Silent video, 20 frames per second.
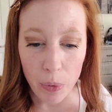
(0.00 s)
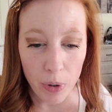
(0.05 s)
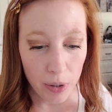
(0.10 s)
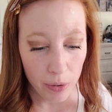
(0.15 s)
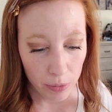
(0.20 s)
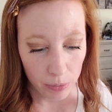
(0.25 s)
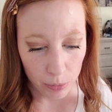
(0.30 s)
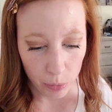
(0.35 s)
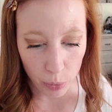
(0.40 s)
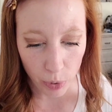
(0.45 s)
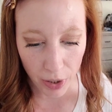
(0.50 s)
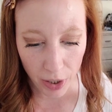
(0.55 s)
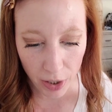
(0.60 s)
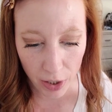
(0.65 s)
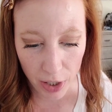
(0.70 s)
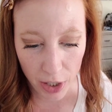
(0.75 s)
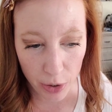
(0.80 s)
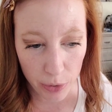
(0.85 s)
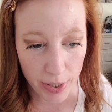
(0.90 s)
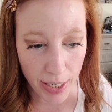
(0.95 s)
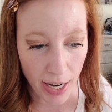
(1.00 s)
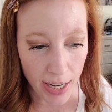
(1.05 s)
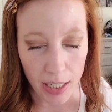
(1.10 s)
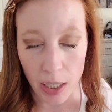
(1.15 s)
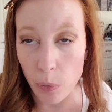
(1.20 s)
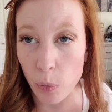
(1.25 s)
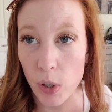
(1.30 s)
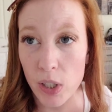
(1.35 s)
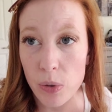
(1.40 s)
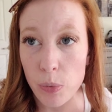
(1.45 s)
What, what are you
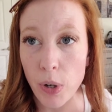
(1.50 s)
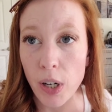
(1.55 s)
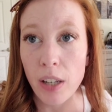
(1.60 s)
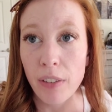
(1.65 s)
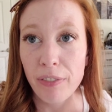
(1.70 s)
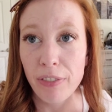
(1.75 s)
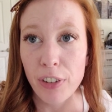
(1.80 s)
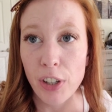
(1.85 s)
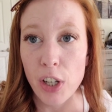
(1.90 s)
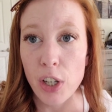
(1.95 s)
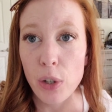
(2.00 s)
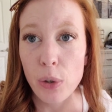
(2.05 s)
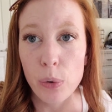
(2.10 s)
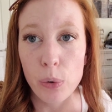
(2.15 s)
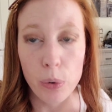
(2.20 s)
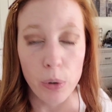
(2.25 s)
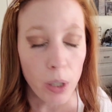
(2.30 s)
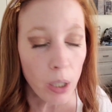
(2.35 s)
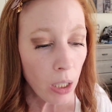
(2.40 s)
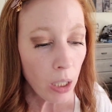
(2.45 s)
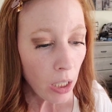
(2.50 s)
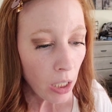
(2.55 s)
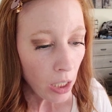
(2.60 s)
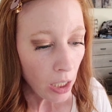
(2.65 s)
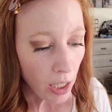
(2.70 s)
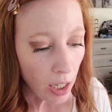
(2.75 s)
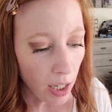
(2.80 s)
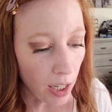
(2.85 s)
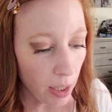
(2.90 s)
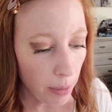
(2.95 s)
taking? What's working for you?
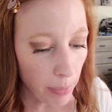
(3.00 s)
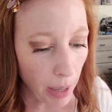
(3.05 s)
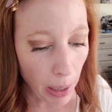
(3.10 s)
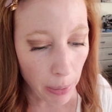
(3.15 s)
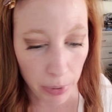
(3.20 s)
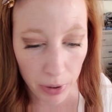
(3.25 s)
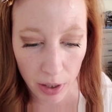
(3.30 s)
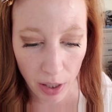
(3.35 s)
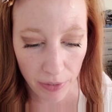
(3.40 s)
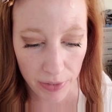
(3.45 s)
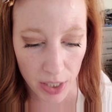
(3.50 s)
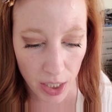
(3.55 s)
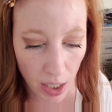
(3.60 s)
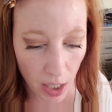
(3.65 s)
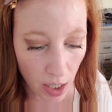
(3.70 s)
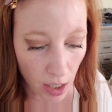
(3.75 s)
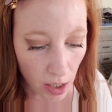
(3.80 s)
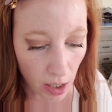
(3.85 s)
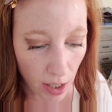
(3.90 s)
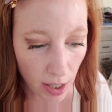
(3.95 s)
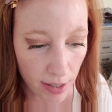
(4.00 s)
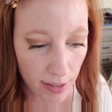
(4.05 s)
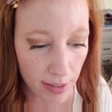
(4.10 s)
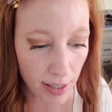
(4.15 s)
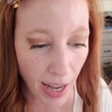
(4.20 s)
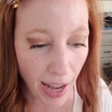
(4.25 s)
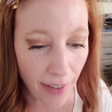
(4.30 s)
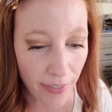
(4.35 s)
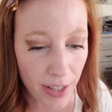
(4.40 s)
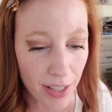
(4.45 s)
um, I would love to hear
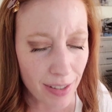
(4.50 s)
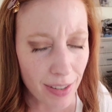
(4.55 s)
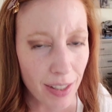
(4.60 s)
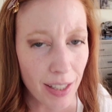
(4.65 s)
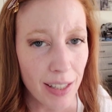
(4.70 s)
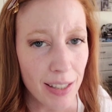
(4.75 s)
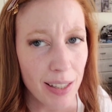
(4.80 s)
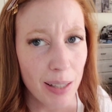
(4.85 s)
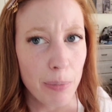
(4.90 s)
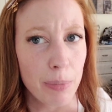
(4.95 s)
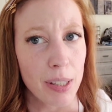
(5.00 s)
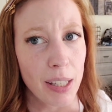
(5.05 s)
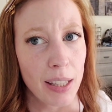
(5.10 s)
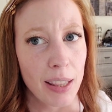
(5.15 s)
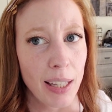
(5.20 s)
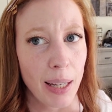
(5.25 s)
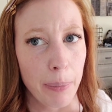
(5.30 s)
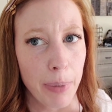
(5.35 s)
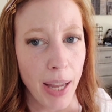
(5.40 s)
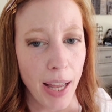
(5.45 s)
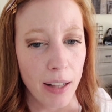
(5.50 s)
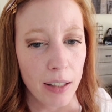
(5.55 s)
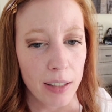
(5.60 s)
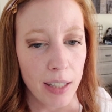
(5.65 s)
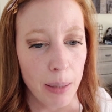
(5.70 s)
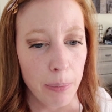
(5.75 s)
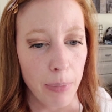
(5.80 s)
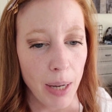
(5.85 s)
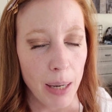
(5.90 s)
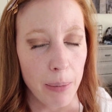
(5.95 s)
because obviously it seems like the
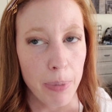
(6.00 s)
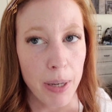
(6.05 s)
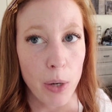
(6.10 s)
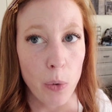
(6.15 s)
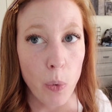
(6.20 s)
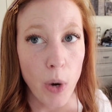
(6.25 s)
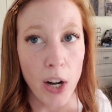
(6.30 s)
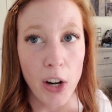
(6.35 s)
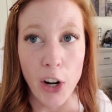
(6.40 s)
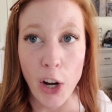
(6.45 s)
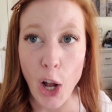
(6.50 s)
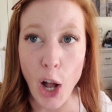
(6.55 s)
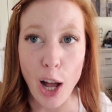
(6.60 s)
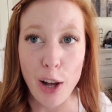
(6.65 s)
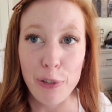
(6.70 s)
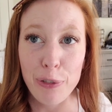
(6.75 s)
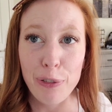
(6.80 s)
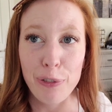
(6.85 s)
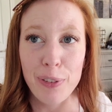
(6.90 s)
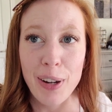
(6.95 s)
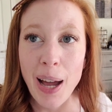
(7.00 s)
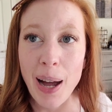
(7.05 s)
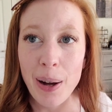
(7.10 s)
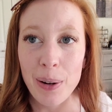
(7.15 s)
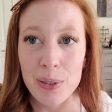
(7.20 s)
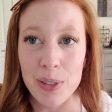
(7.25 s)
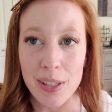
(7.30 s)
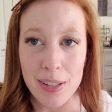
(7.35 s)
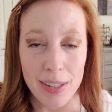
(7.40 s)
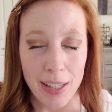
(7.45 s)
emgality may be wearing off
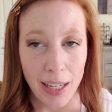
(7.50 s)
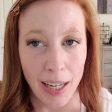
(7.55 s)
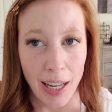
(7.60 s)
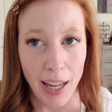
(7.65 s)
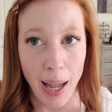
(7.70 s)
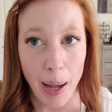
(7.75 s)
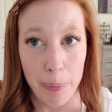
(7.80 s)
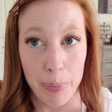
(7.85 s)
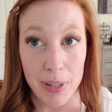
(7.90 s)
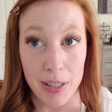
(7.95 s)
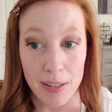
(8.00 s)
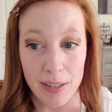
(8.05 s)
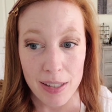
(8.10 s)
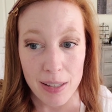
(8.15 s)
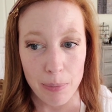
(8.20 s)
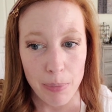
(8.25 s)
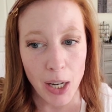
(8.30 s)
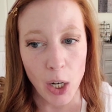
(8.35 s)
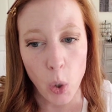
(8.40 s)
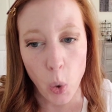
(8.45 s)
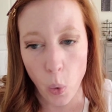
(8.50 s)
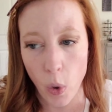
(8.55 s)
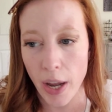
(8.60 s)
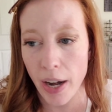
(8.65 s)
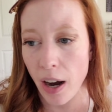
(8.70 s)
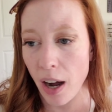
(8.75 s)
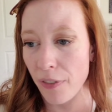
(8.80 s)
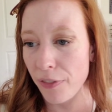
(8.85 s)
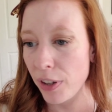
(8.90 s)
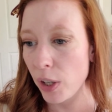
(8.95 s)
now, just like happens to me
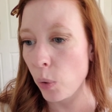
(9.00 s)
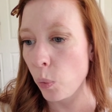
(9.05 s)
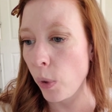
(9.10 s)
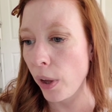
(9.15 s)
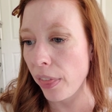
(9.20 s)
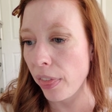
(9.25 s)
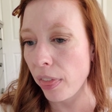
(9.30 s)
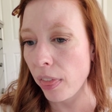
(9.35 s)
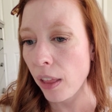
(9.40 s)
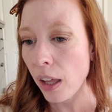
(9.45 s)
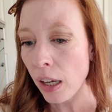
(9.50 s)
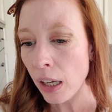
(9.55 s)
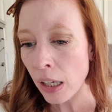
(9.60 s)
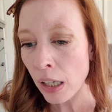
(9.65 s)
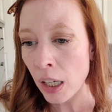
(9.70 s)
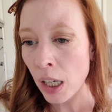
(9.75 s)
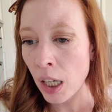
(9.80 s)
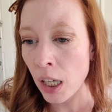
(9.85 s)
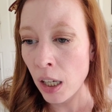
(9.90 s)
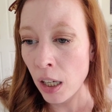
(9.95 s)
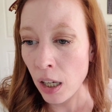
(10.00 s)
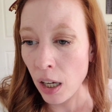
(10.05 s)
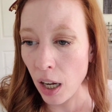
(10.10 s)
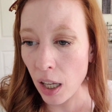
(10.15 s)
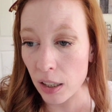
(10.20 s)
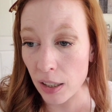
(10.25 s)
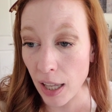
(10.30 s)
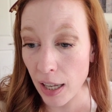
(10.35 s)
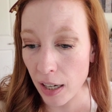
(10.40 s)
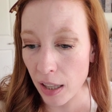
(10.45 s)
quite often with
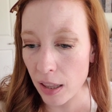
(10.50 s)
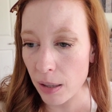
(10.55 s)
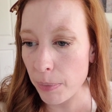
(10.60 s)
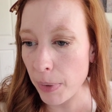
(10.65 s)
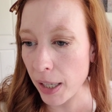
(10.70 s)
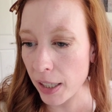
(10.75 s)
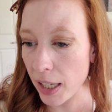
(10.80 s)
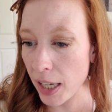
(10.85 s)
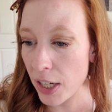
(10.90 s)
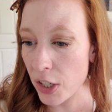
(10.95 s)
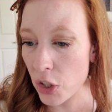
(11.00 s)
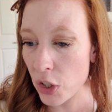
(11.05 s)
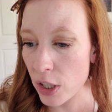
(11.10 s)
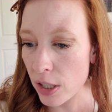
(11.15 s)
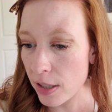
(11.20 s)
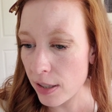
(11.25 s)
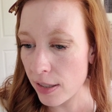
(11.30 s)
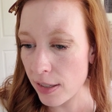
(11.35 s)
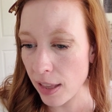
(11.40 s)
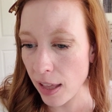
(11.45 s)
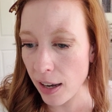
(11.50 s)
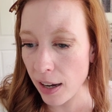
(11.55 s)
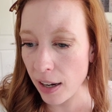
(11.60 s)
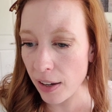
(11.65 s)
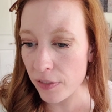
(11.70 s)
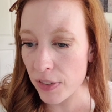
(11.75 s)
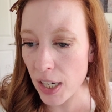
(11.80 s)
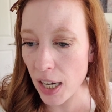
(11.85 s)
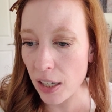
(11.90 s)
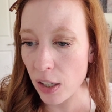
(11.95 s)
a lot of the medications that
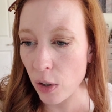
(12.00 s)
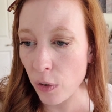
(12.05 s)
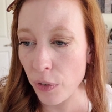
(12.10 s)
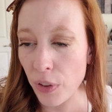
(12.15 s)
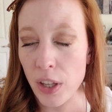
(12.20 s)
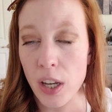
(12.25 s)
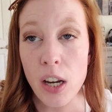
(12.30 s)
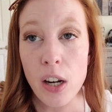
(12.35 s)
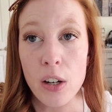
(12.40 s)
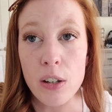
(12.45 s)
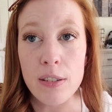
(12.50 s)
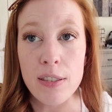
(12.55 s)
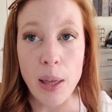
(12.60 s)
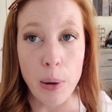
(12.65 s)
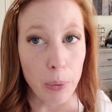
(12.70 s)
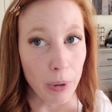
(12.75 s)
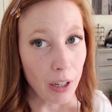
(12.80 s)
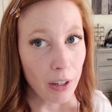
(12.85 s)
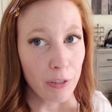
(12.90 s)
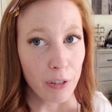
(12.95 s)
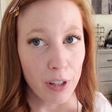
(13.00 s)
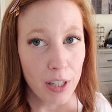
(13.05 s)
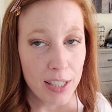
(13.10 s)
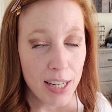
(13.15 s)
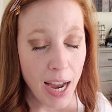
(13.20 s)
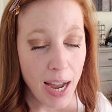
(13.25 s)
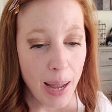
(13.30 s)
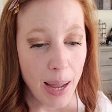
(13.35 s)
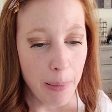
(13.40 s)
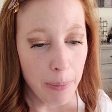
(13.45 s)
I've taken over the years. They work for a
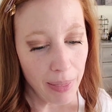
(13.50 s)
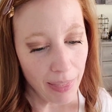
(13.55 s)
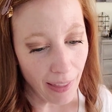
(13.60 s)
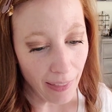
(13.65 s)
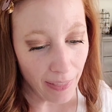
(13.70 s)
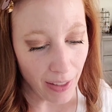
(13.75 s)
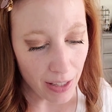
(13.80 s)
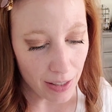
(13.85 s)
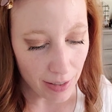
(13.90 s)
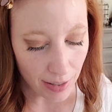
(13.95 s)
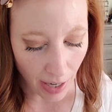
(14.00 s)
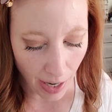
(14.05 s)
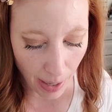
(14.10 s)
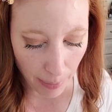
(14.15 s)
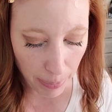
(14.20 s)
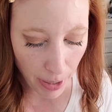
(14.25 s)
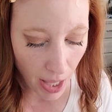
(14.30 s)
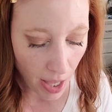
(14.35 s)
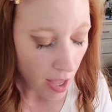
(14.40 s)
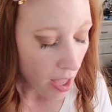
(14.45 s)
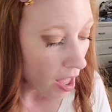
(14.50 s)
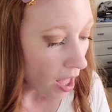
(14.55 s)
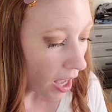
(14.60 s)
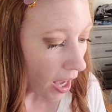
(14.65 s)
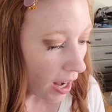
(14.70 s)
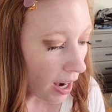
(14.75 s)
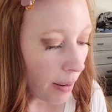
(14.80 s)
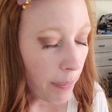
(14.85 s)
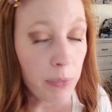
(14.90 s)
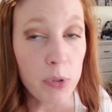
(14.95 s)
time and then they stop.
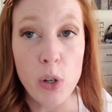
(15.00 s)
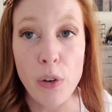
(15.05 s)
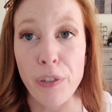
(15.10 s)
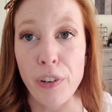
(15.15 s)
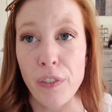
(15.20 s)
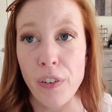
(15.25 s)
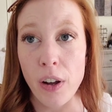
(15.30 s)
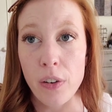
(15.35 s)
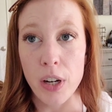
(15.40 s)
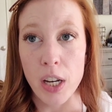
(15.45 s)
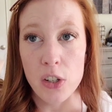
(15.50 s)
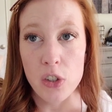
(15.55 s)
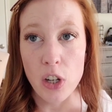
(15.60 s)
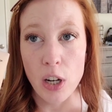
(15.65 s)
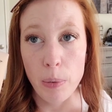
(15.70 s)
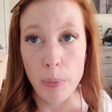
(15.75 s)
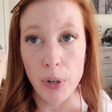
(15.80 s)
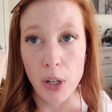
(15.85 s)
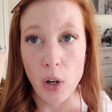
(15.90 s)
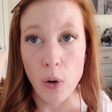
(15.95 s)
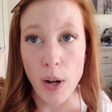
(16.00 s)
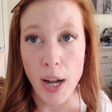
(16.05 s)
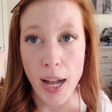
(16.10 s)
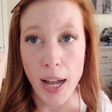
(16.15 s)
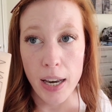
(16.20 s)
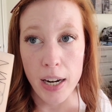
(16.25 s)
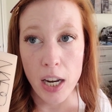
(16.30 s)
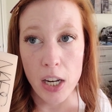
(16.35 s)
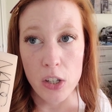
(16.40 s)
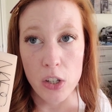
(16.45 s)
Um, so for foundation, I'm going to go
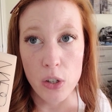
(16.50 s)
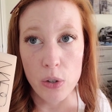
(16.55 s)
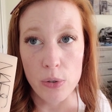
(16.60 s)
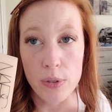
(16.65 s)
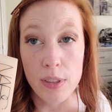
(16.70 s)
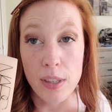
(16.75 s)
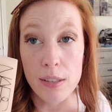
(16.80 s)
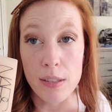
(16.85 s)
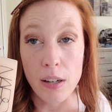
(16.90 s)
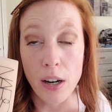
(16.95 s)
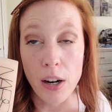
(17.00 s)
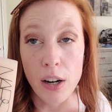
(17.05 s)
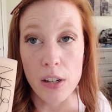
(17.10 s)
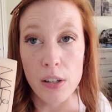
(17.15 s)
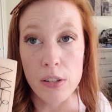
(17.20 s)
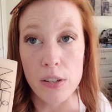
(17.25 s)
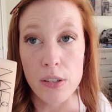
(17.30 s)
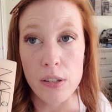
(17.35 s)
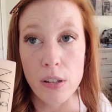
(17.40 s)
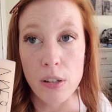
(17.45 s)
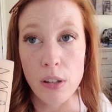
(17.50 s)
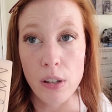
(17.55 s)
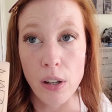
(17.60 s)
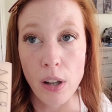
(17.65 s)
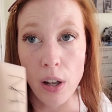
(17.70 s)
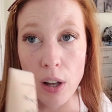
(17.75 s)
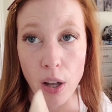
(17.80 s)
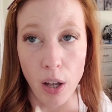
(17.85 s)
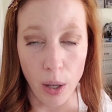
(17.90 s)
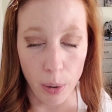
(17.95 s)
ahead and use this NARS
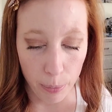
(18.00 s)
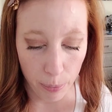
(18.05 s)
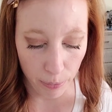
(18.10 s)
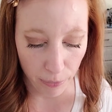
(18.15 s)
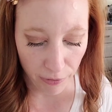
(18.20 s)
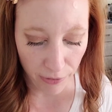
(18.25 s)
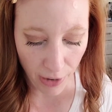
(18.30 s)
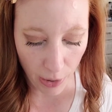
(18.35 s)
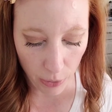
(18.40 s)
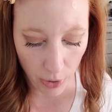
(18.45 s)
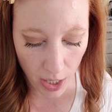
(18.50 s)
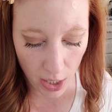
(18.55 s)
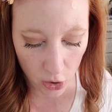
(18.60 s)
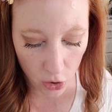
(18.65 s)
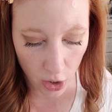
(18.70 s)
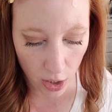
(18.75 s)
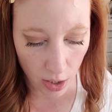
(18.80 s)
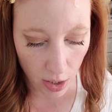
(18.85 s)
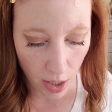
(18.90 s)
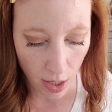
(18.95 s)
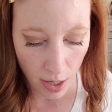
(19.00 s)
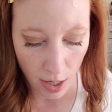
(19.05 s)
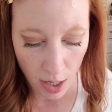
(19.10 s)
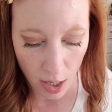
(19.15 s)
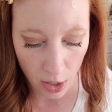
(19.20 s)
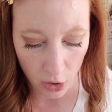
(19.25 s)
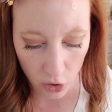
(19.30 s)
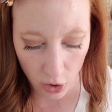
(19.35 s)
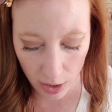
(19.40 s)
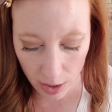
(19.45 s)
um, foundation
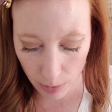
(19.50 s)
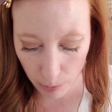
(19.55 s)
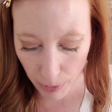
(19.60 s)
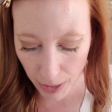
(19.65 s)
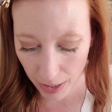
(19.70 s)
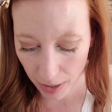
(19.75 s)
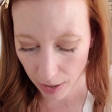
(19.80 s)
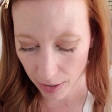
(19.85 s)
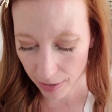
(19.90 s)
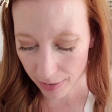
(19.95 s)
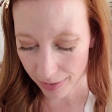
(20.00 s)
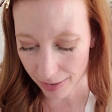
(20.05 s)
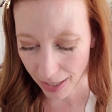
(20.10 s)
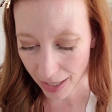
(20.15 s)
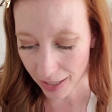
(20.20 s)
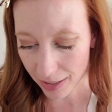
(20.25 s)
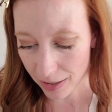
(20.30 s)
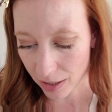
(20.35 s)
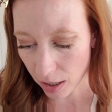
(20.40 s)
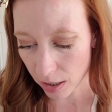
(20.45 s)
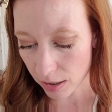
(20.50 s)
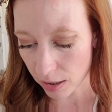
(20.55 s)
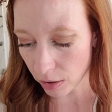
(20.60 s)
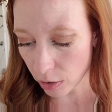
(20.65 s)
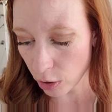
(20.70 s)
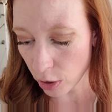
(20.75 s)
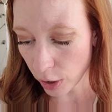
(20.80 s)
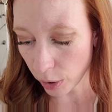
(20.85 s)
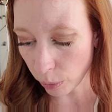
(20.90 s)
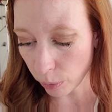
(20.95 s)
just because it does
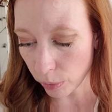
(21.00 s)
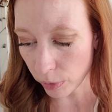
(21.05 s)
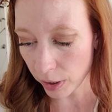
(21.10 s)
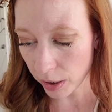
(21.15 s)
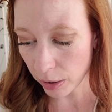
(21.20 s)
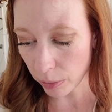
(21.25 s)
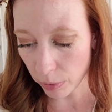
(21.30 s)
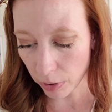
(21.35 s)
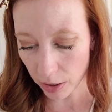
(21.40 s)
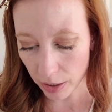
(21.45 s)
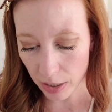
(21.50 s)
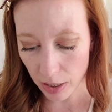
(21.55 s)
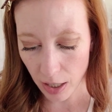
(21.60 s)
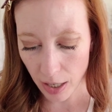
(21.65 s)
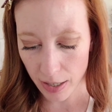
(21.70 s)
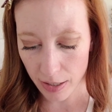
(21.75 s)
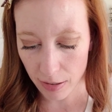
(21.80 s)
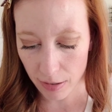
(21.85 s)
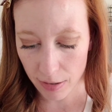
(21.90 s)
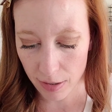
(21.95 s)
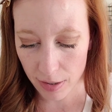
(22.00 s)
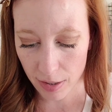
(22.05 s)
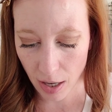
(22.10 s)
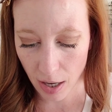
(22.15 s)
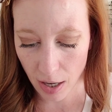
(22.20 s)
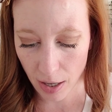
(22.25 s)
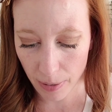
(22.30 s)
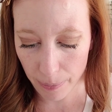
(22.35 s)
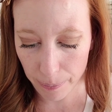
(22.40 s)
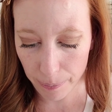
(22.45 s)
look really, really nice
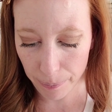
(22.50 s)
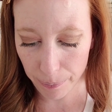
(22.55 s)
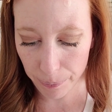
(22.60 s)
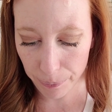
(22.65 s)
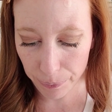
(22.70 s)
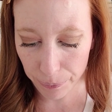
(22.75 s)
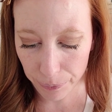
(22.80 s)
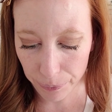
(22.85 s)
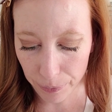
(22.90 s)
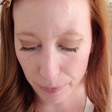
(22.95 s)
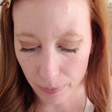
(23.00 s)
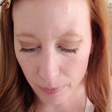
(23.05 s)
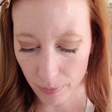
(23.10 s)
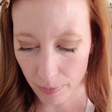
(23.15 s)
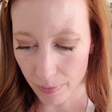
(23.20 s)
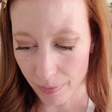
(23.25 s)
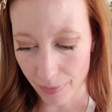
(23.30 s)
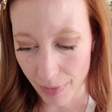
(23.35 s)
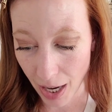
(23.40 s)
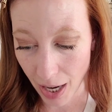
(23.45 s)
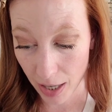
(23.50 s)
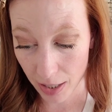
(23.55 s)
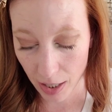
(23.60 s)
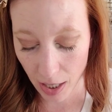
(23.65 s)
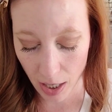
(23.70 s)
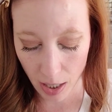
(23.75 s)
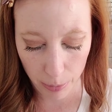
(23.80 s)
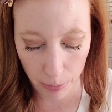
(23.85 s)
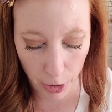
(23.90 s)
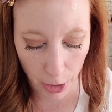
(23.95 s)
um, on
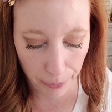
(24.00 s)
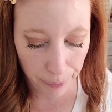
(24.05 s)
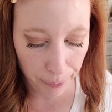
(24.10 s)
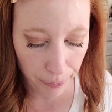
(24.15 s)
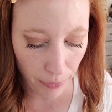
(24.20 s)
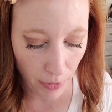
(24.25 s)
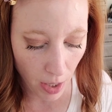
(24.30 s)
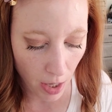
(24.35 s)
camera.